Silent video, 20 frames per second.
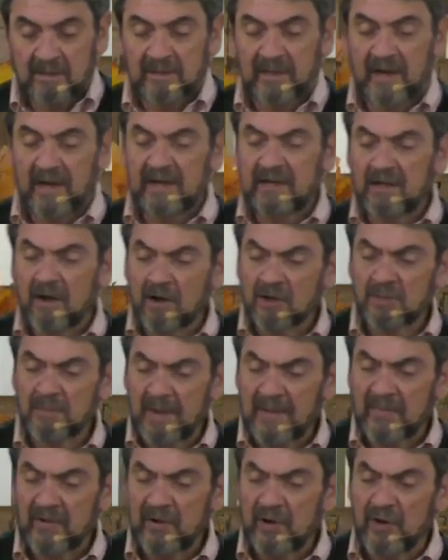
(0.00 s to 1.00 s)
Then he talks
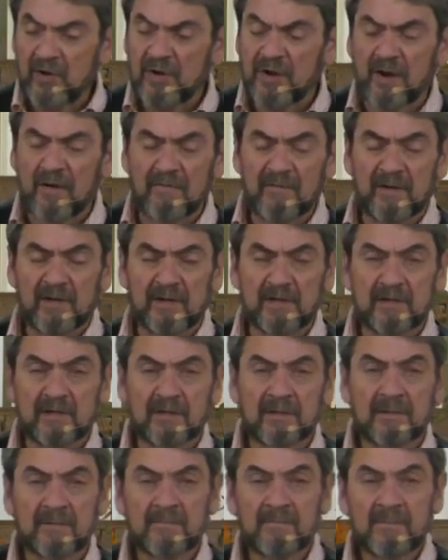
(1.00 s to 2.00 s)
about the new covenant.
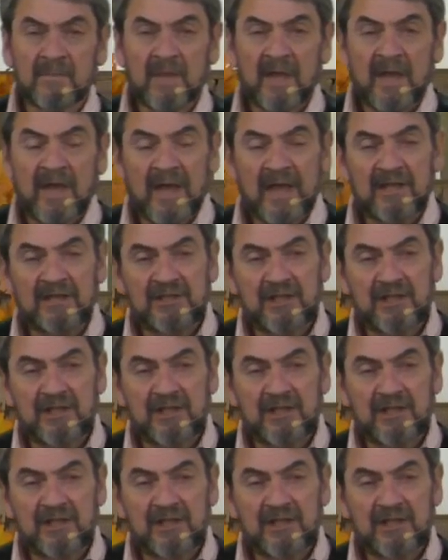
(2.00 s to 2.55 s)
He